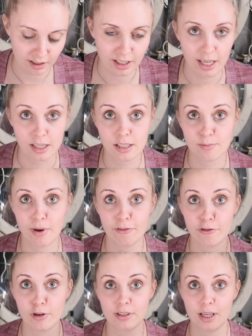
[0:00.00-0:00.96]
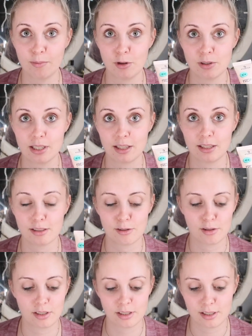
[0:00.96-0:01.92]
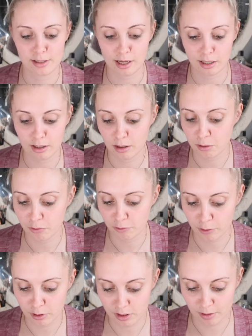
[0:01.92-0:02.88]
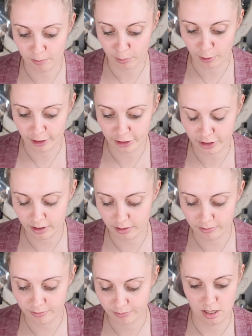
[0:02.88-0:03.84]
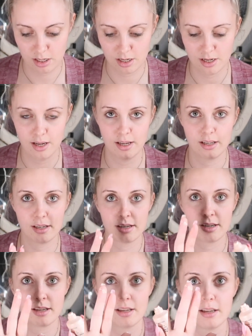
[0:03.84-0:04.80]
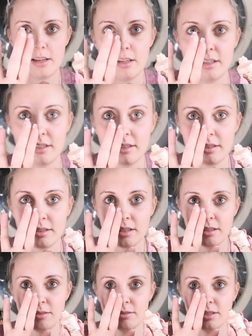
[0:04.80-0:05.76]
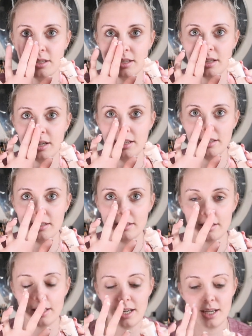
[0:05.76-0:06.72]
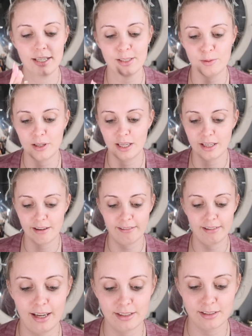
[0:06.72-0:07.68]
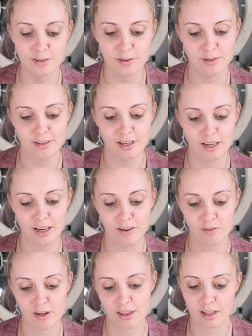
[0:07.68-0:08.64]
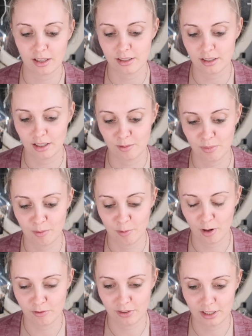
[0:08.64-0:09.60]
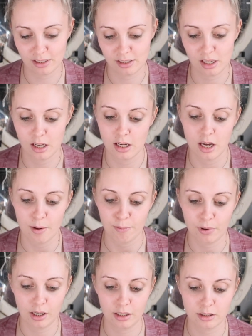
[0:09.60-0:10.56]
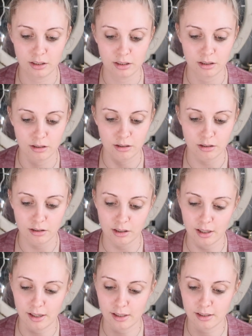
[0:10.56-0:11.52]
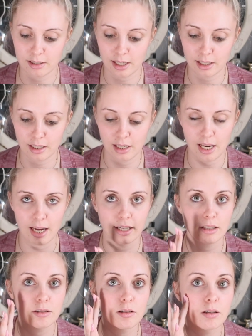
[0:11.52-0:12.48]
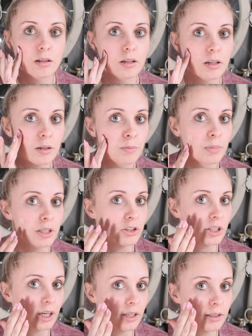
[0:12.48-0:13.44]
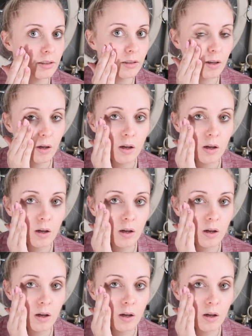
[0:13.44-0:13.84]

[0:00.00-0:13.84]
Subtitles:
Okay, this is my first time using this, so this is like a first impression. And can you see the color? Guys, we're getting lights soon and everything is going to be marvelous. But it's like a light peachy color.